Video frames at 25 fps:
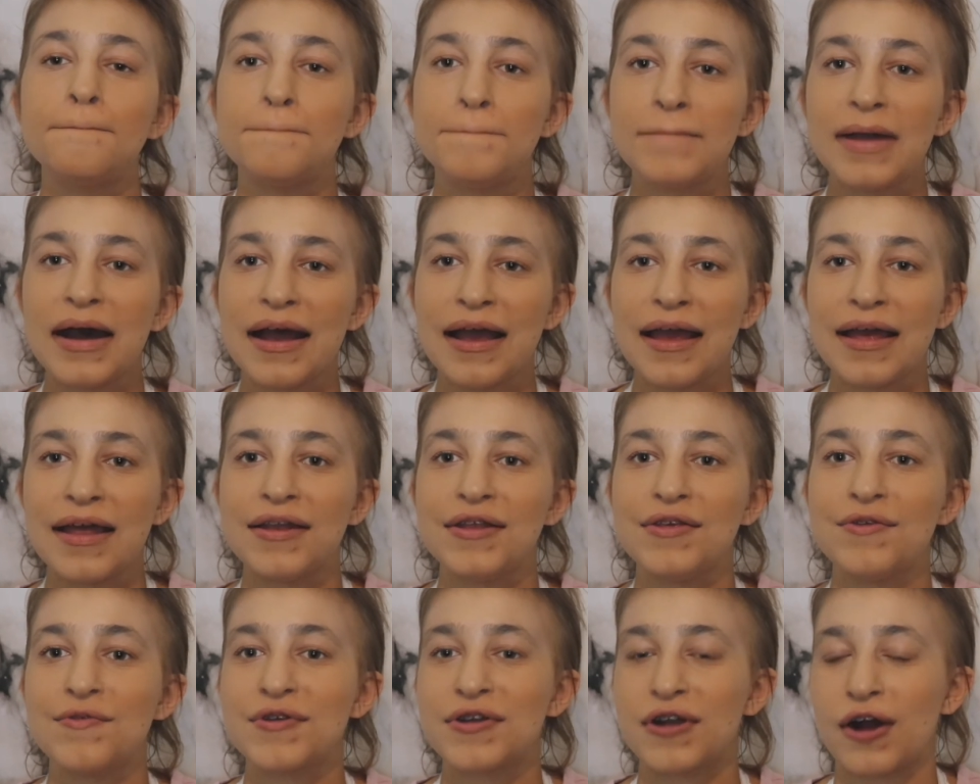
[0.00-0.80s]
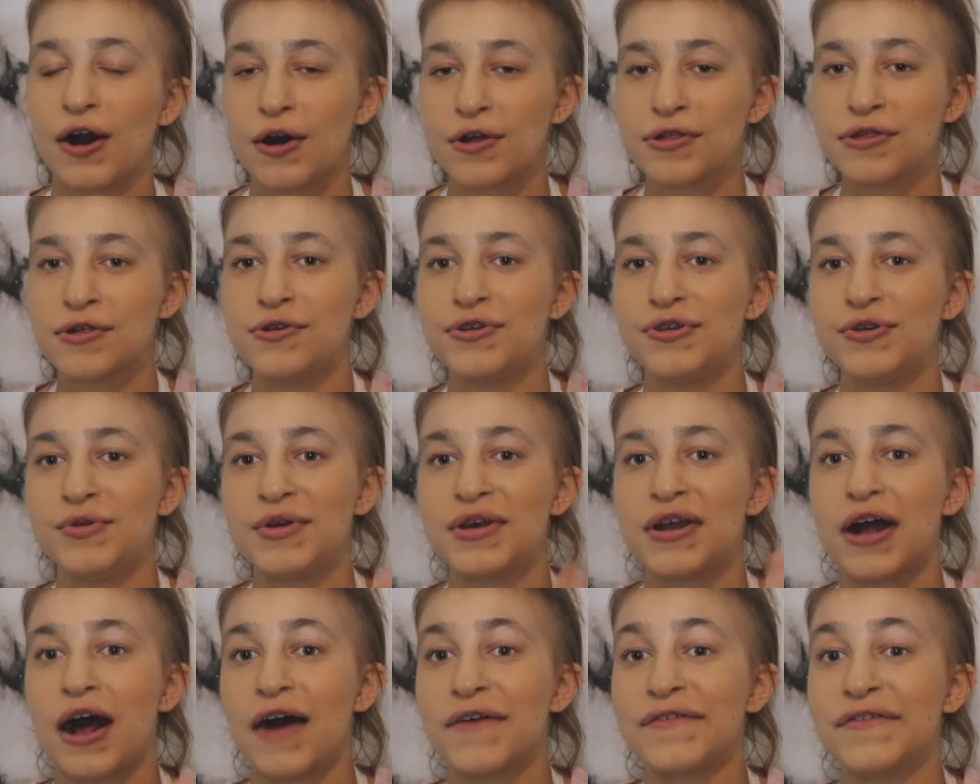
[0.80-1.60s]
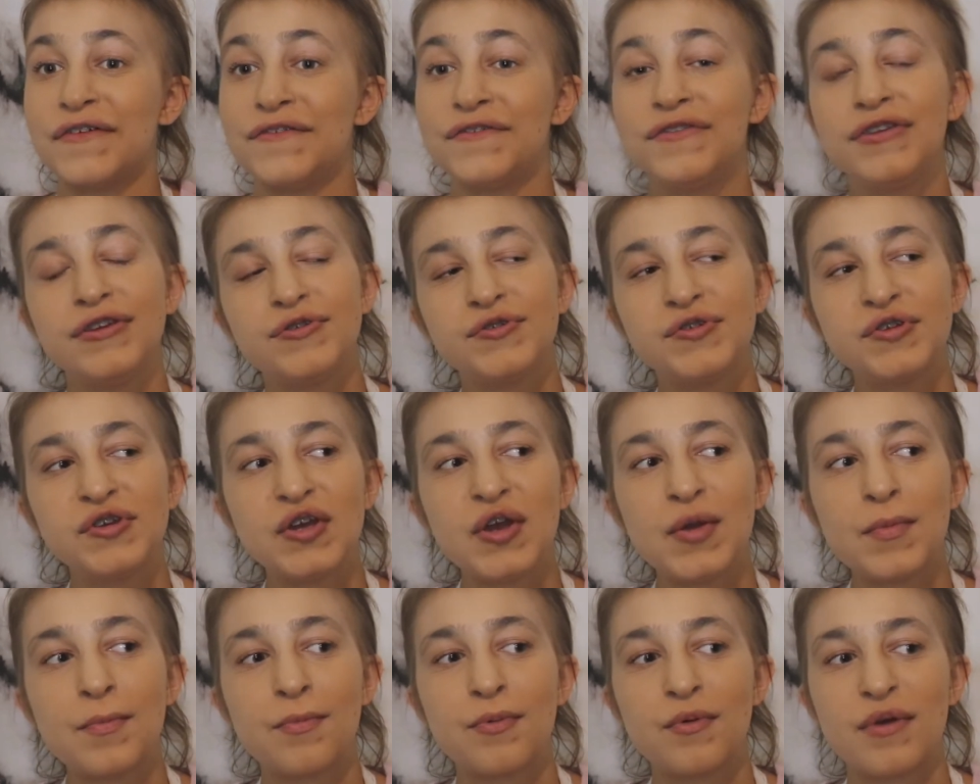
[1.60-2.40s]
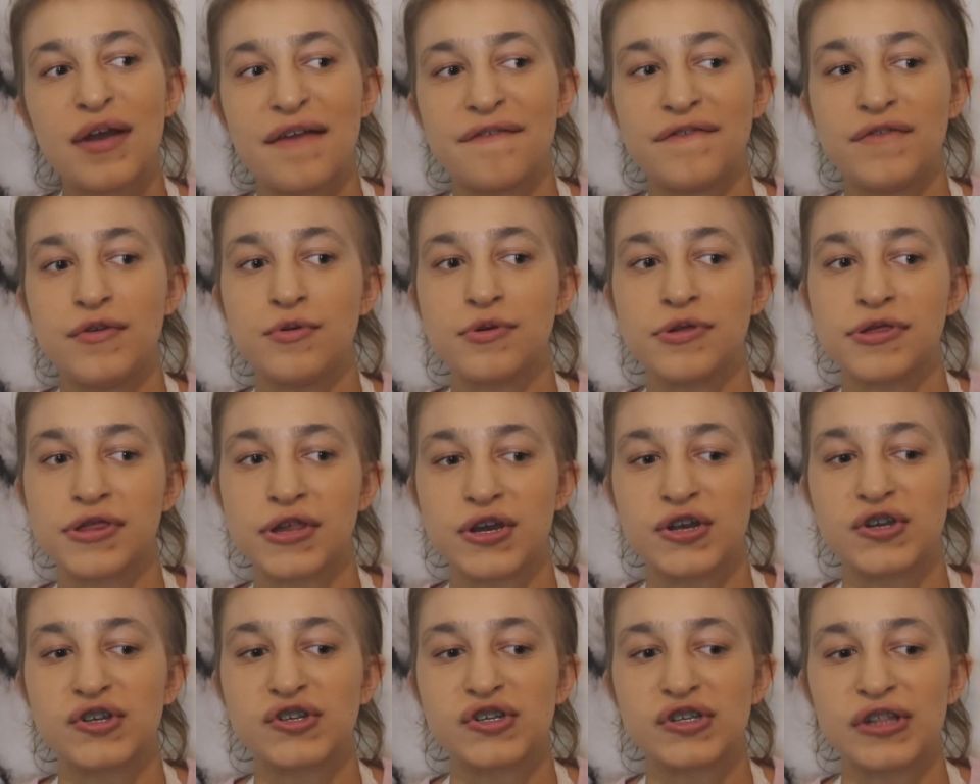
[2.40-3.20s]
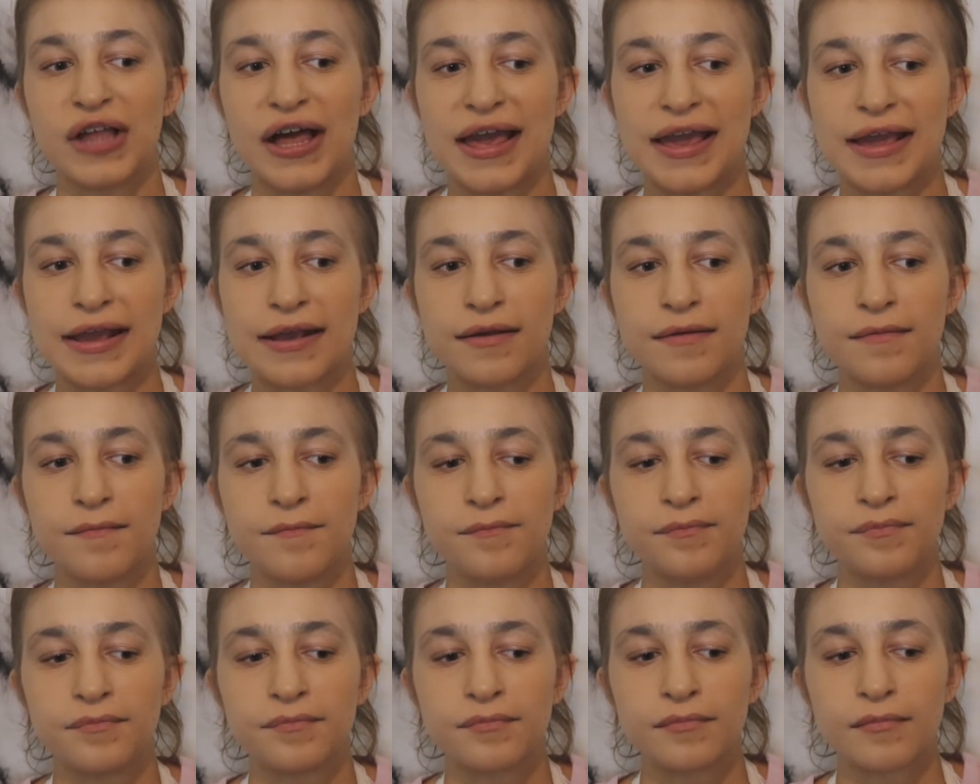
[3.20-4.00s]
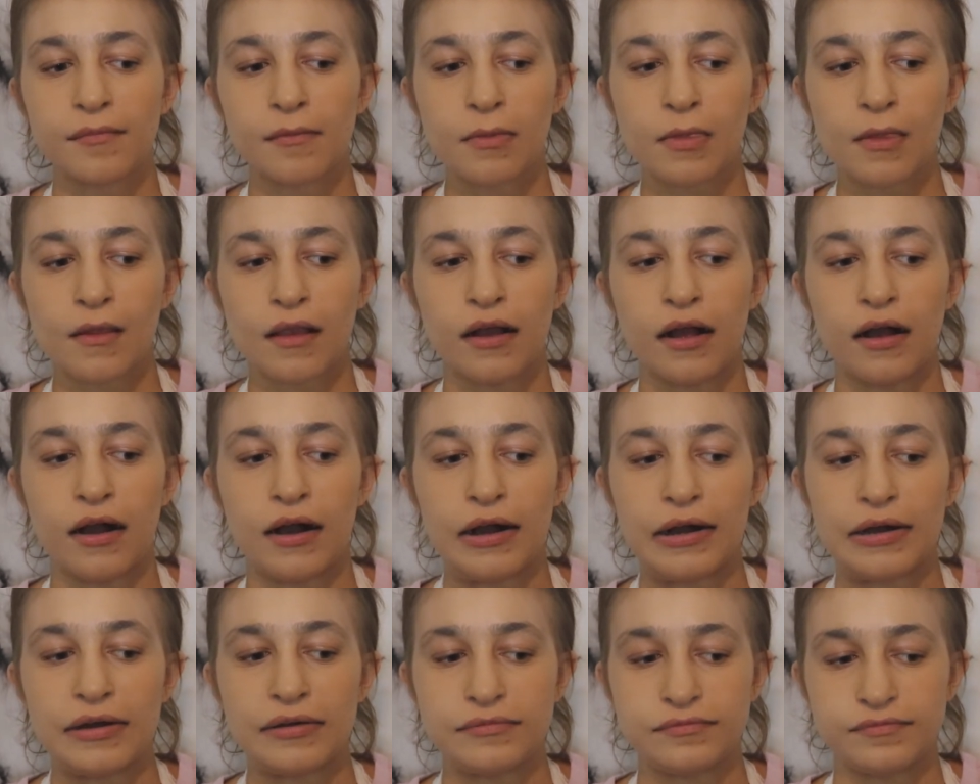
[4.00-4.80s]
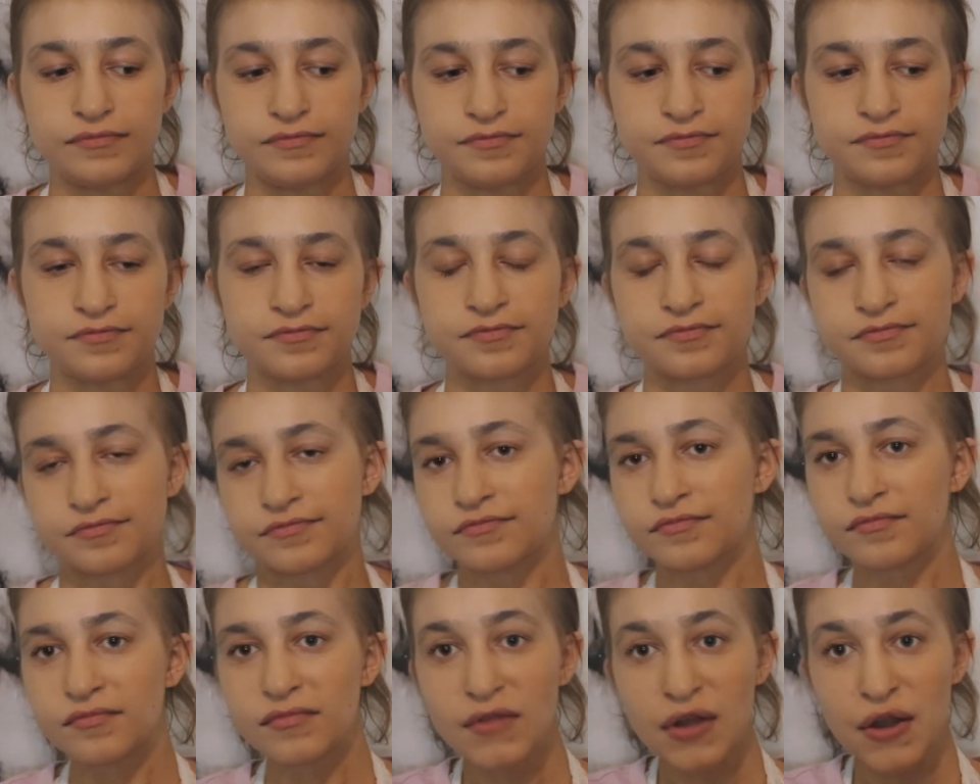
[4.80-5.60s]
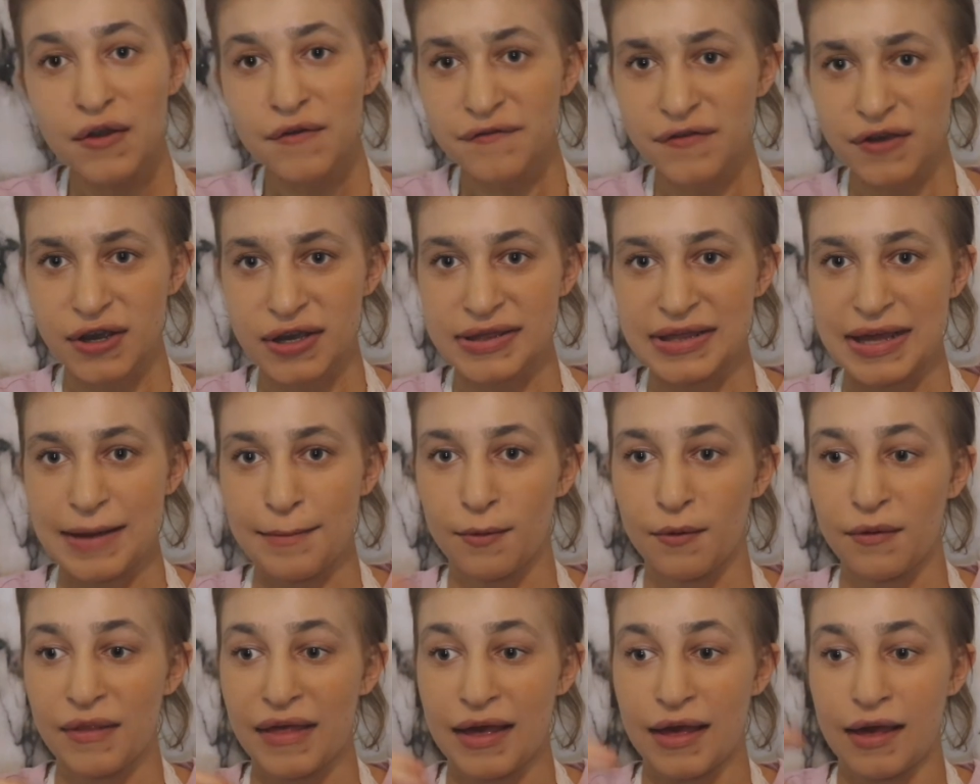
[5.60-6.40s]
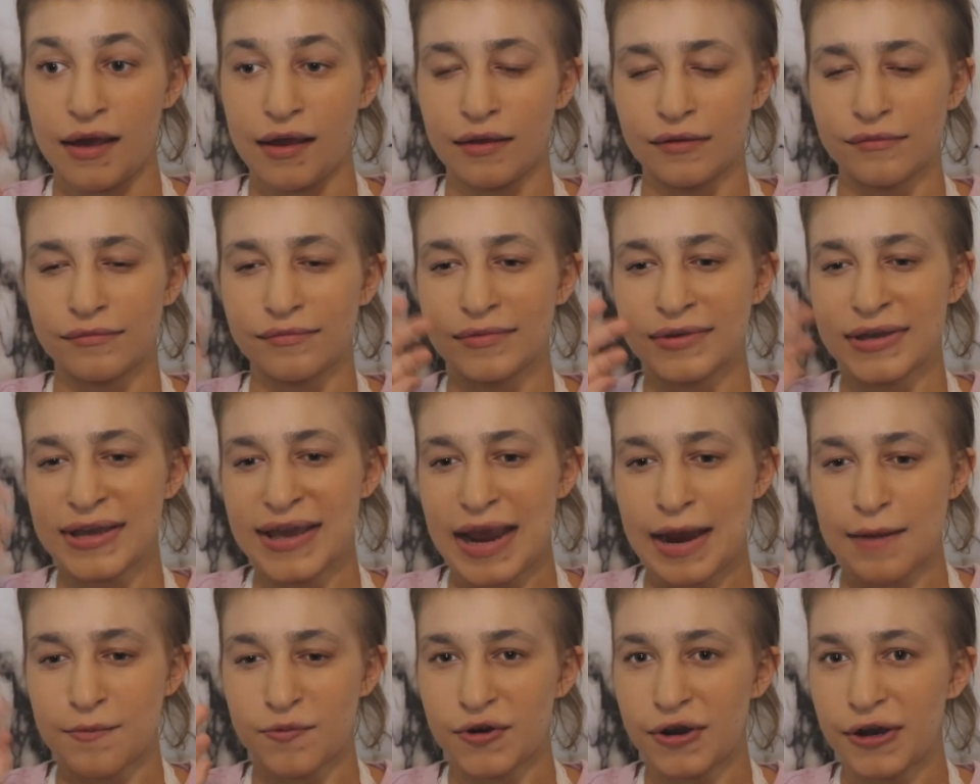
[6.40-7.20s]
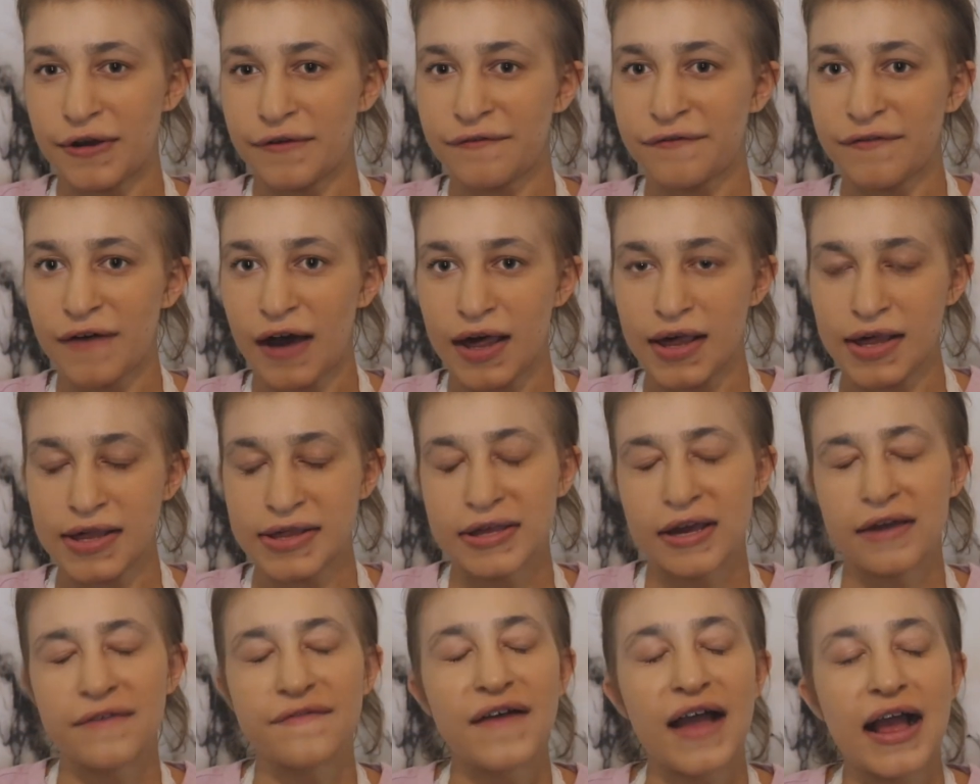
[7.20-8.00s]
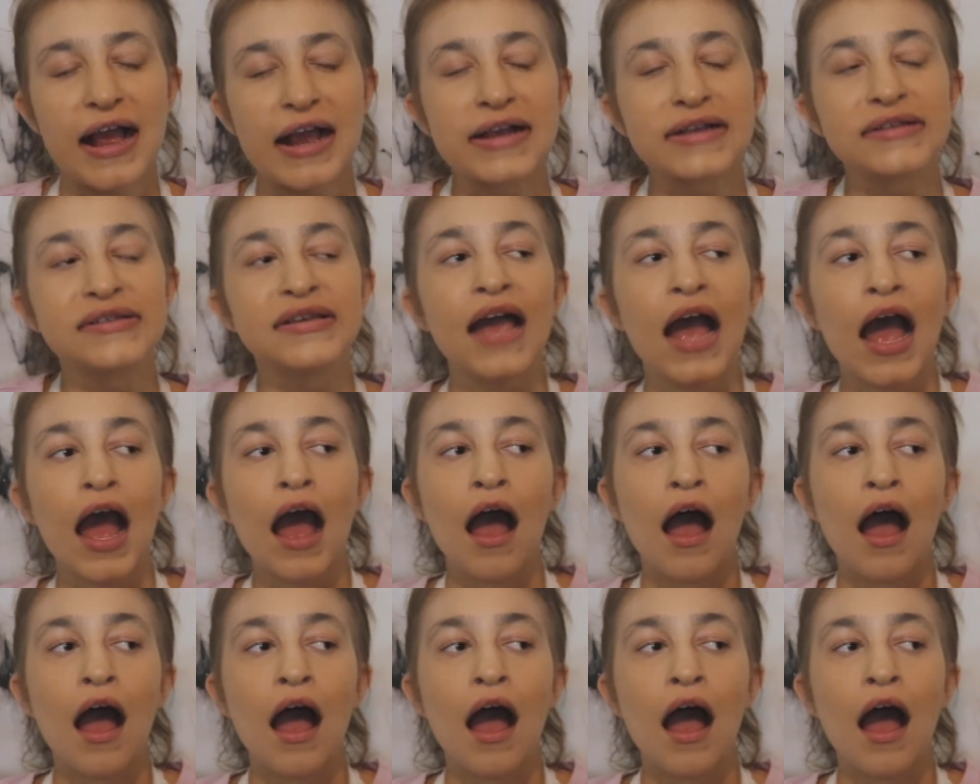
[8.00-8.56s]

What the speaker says: But you can also do it off of YouTube if you search like, for example, the camera fuzz effect.